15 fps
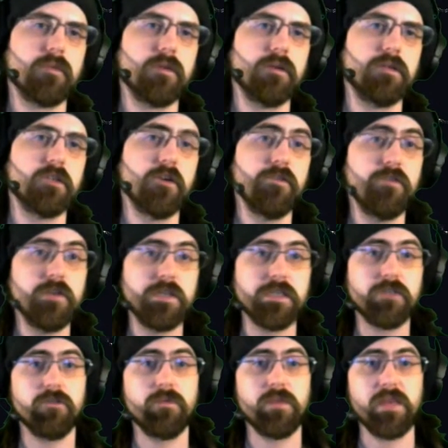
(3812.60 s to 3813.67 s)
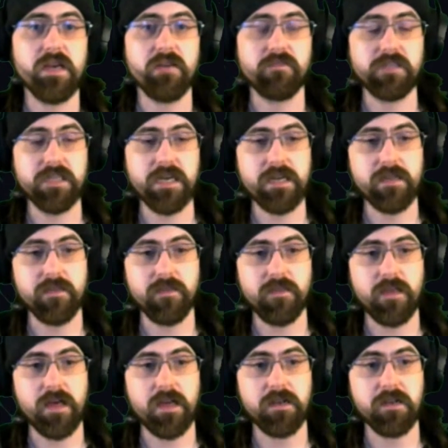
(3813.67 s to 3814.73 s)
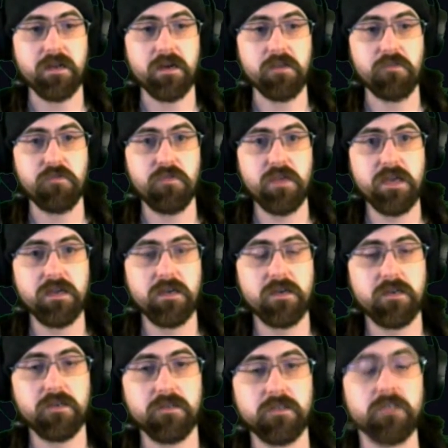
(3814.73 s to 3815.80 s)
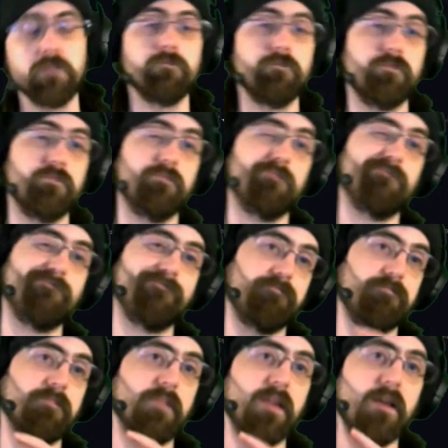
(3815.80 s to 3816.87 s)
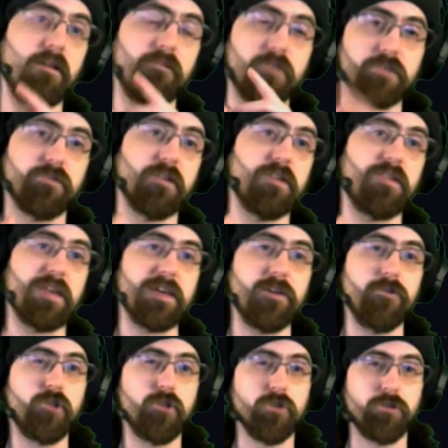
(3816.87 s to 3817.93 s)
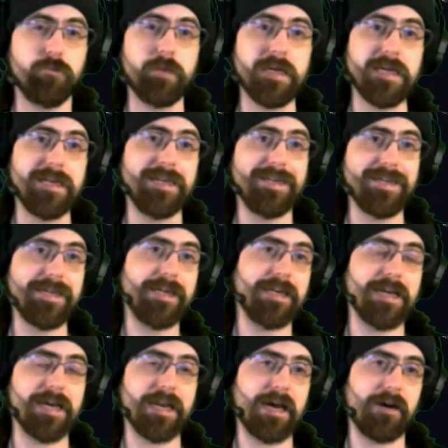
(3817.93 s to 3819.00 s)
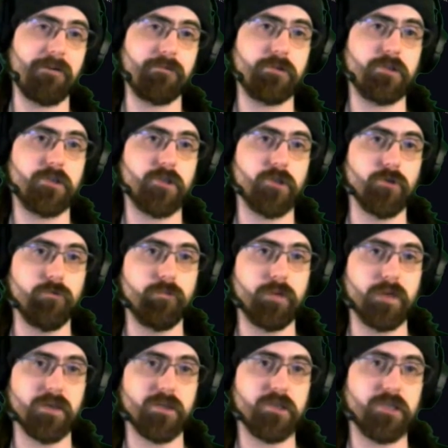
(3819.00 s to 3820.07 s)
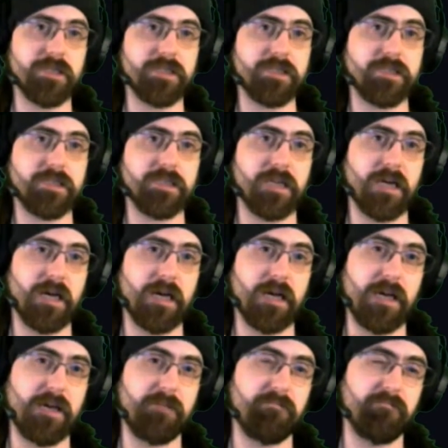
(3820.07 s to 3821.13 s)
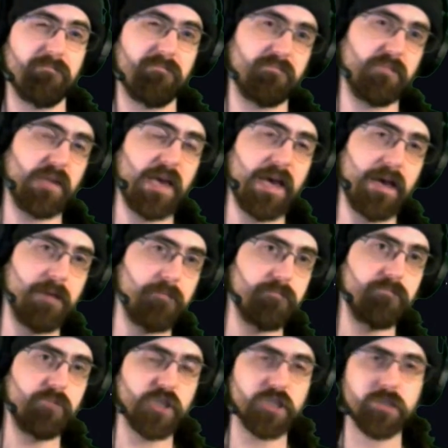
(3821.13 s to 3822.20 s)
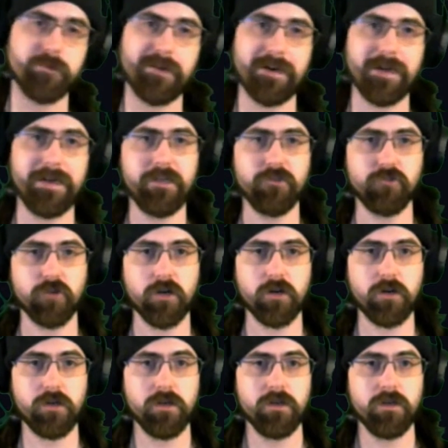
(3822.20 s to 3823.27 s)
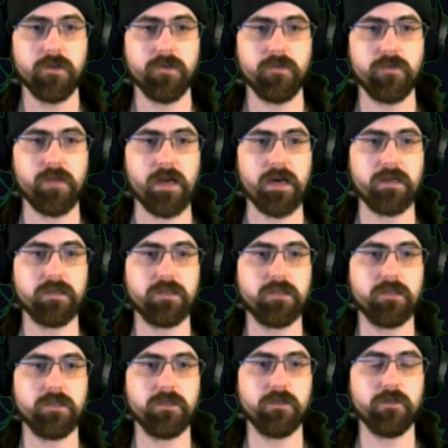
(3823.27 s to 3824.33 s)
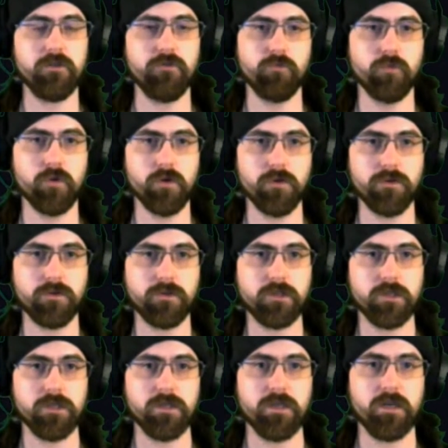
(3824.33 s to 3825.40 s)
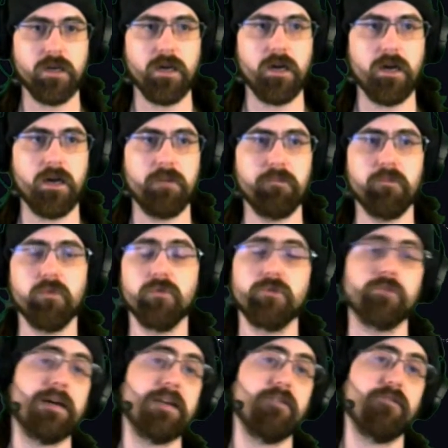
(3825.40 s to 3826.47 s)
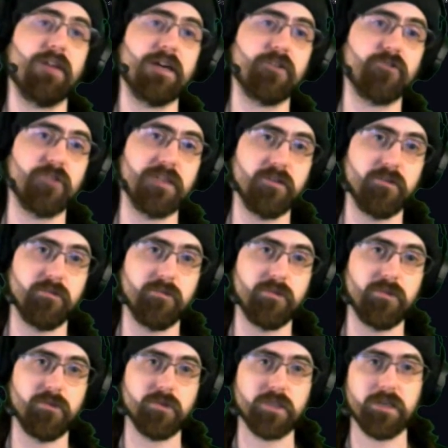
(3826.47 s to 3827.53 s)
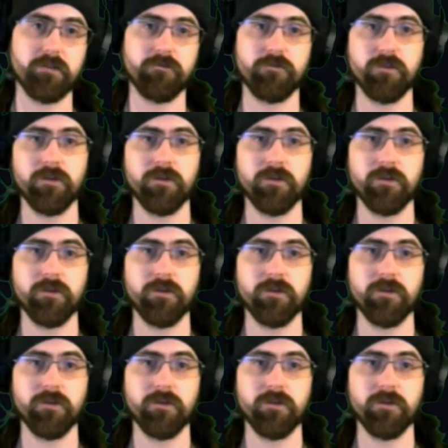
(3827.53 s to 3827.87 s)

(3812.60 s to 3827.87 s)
So if you disagree with the FDA, then I think so. First of all, I think you should be legally allowed to purchase just about any drug that you want, or to manufacture it yourself.